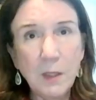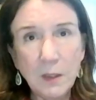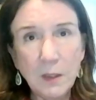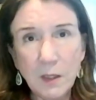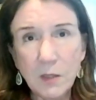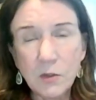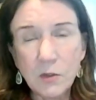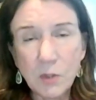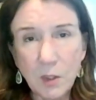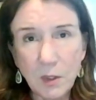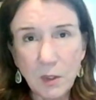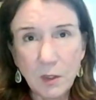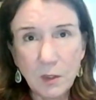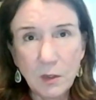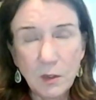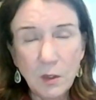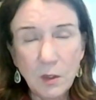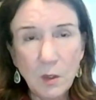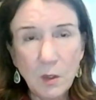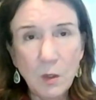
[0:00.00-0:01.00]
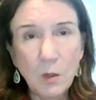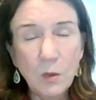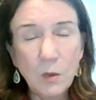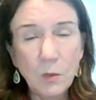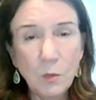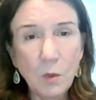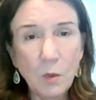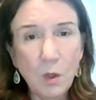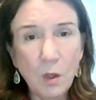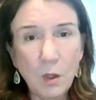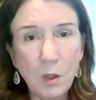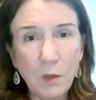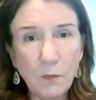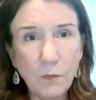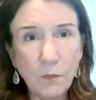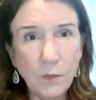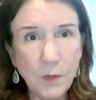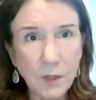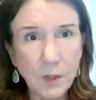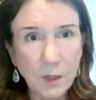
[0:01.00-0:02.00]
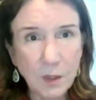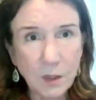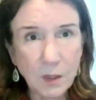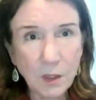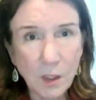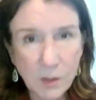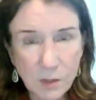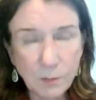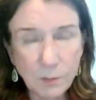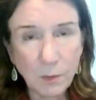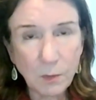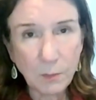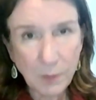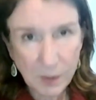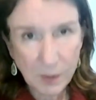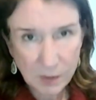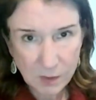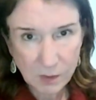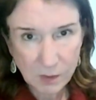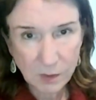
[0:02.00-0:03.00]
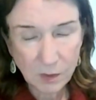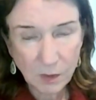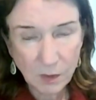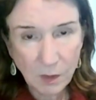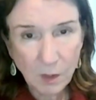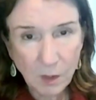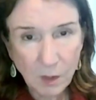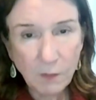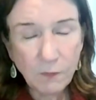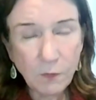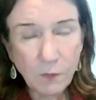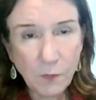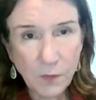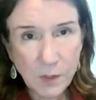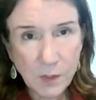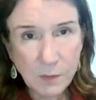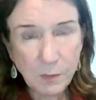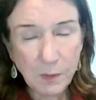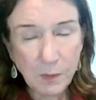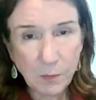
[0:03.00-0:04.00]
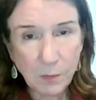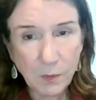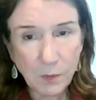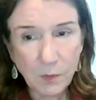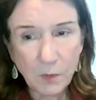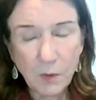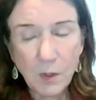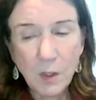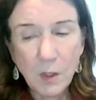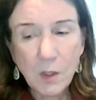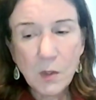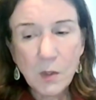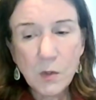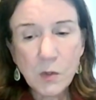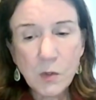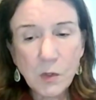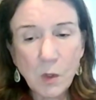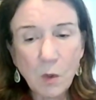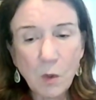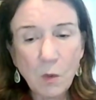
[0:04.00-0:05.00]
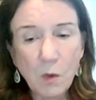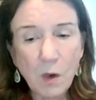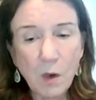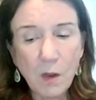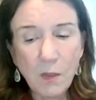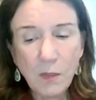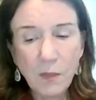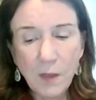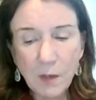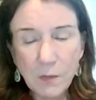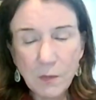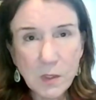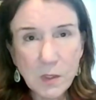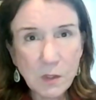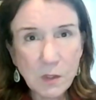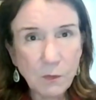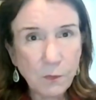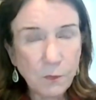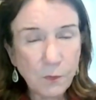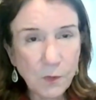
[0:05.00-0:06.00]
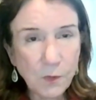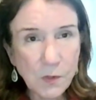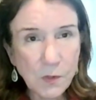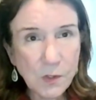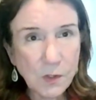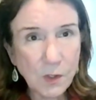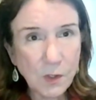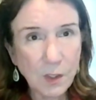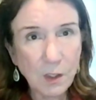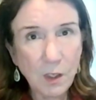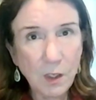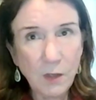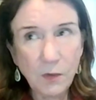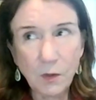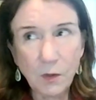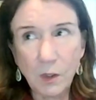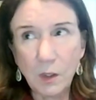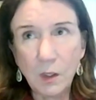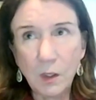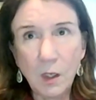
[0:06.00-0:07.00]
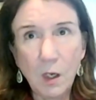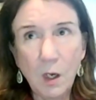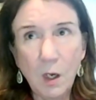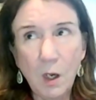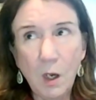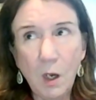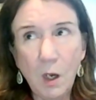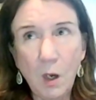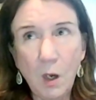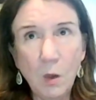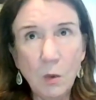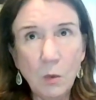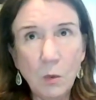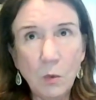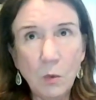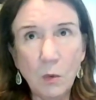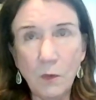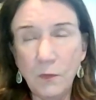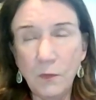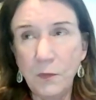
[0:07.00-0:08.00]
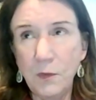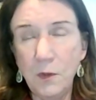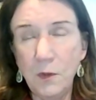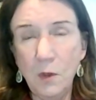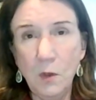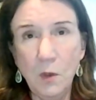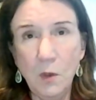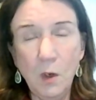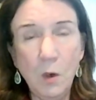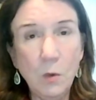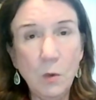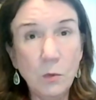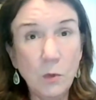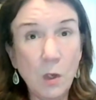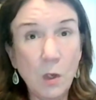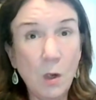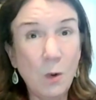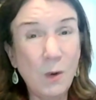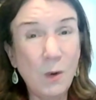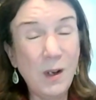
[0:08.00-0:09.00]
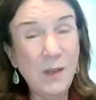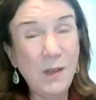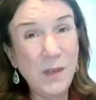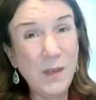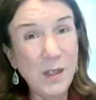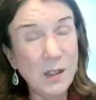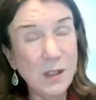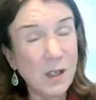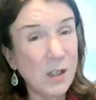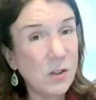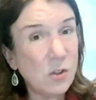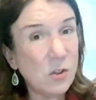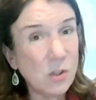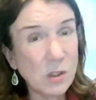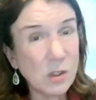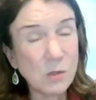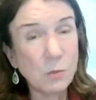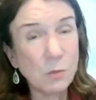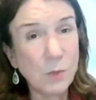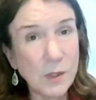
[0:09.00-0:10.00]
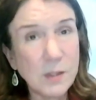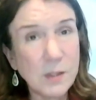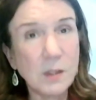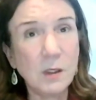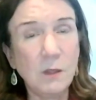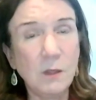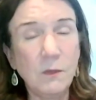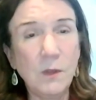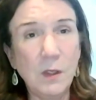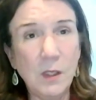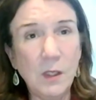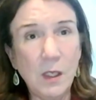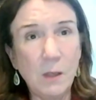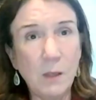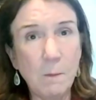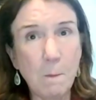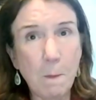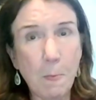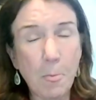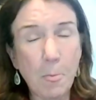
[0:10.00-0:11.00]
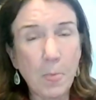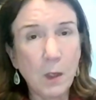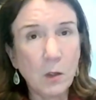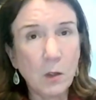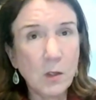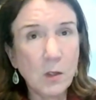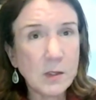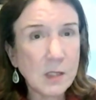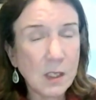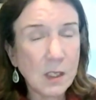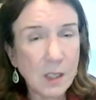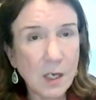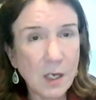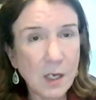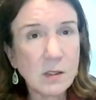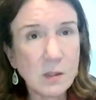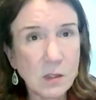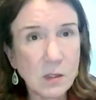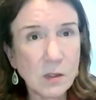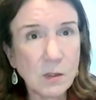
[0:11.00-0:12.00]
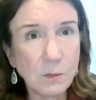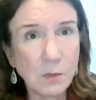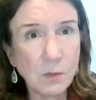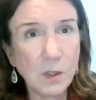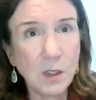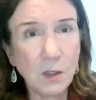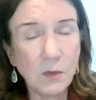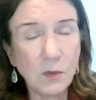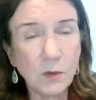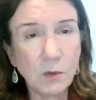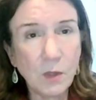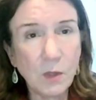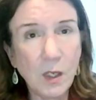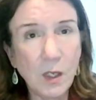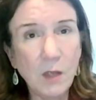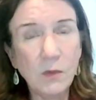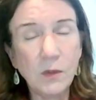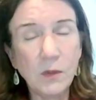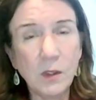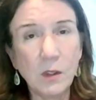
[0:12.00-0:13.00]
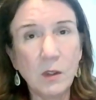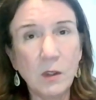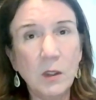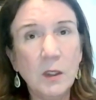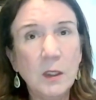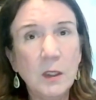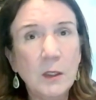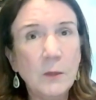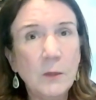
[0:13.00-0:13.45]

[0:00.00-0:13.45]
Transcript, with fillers: mainland China who are the customer base for these people. So that was the first thing I thought, oh, oh no. And then I just recently found out because I asked somebody on the ground there.